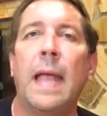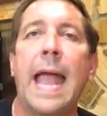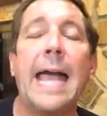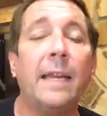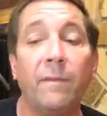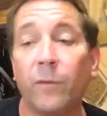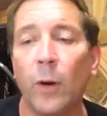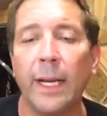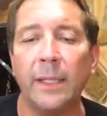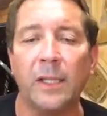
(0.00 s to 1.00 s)
adding
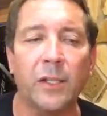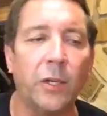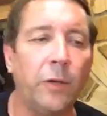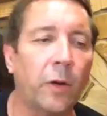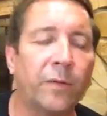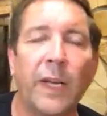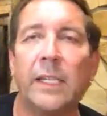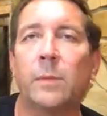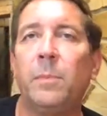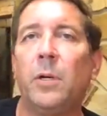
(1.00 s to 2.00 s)
friends to your
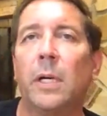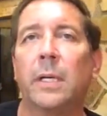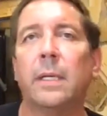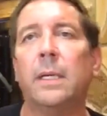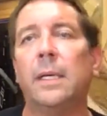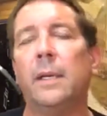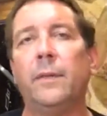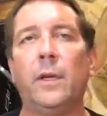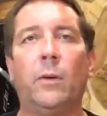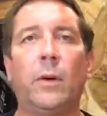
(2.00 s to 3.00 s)
Facebook, uh,
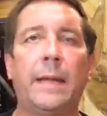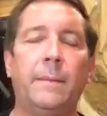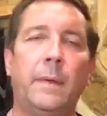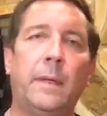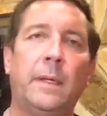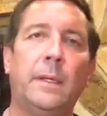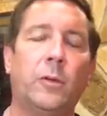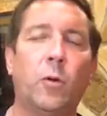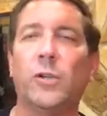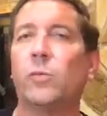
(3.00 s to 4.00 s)
you know, at,
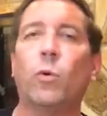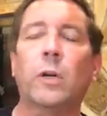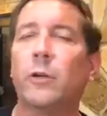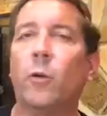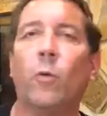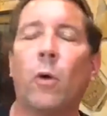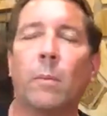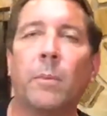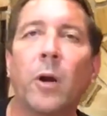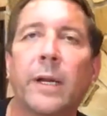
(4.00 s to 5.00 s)
of course, work your
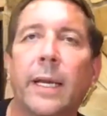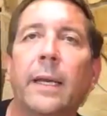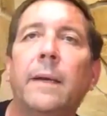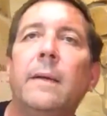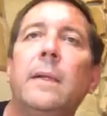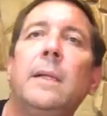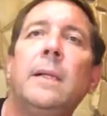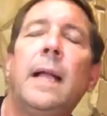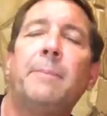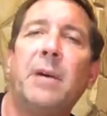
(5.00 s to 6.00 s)
warm market,
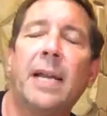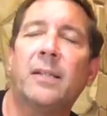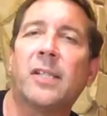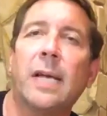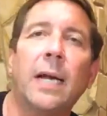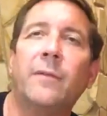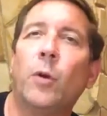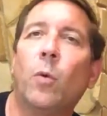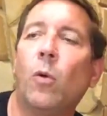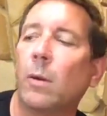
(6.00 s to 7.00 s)
but outside of
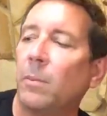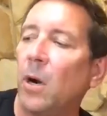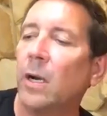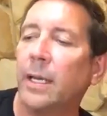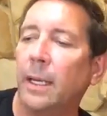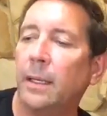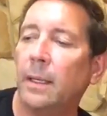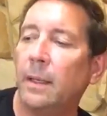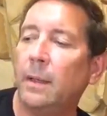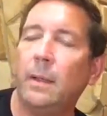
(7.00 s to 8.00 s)
your warm market,
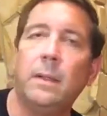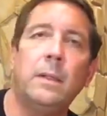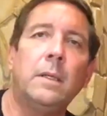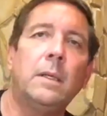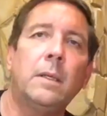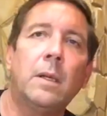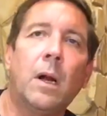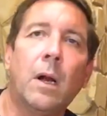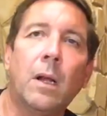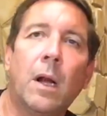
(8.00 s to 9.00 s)

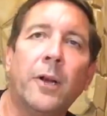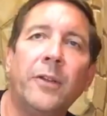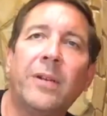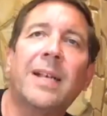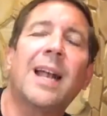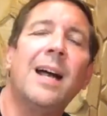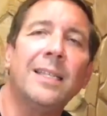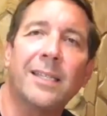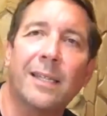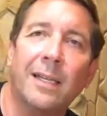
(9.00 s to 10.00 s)
are you
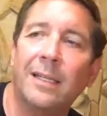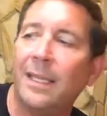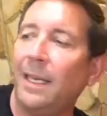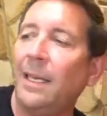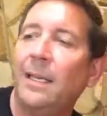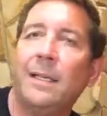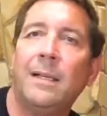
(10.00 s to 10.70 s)
constantly,